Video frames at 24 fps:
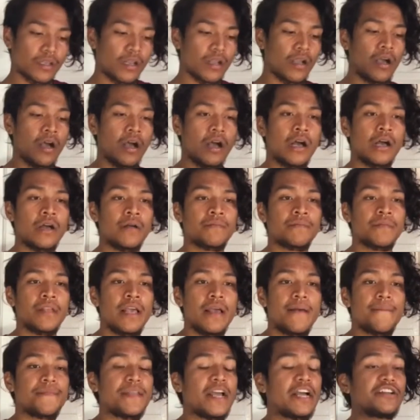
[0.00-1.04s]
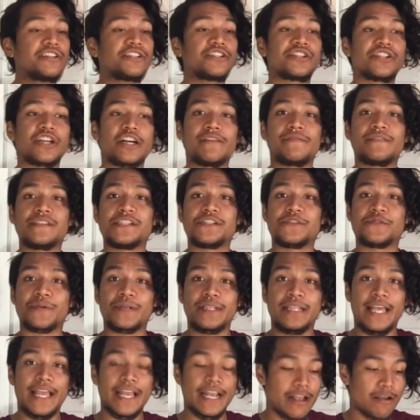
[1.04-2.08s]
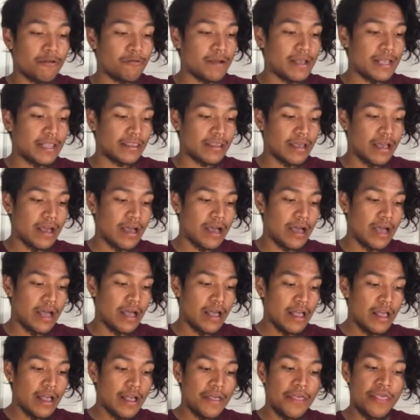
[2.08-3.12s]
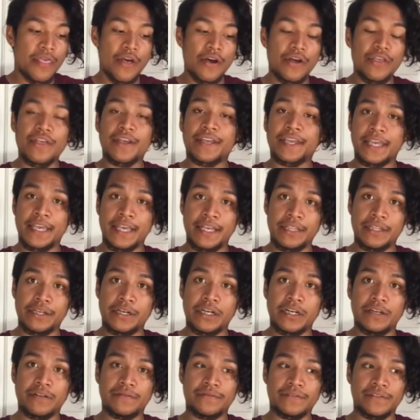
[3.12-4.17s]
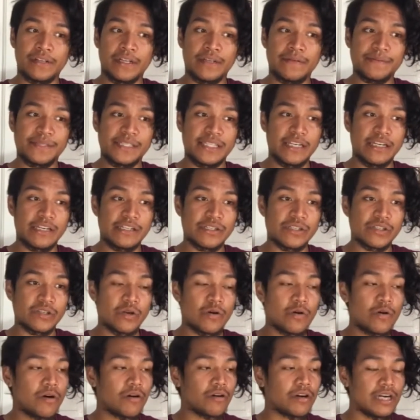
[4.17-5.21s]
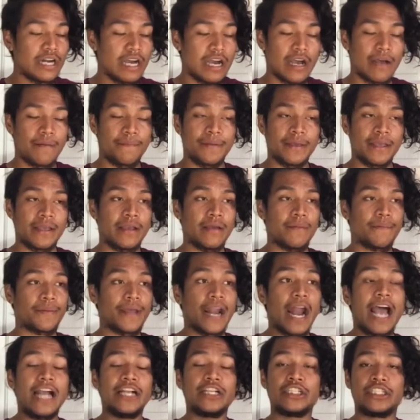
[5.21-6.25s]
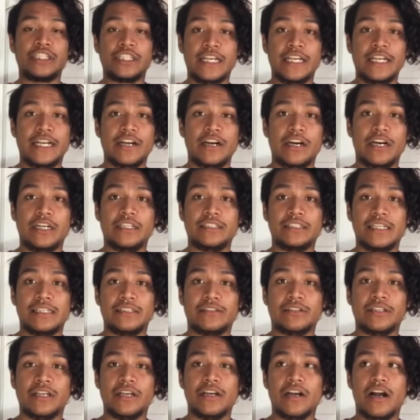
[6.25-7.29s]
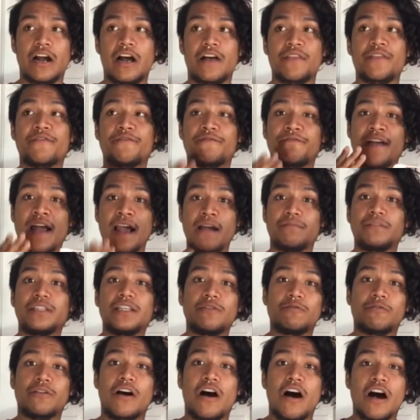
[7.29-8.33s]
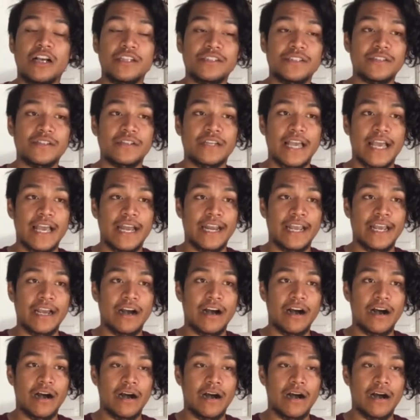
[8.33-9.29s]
Not sure if it's related with the killer of Nipsey Hussle or not, but I did hear that their family were also getting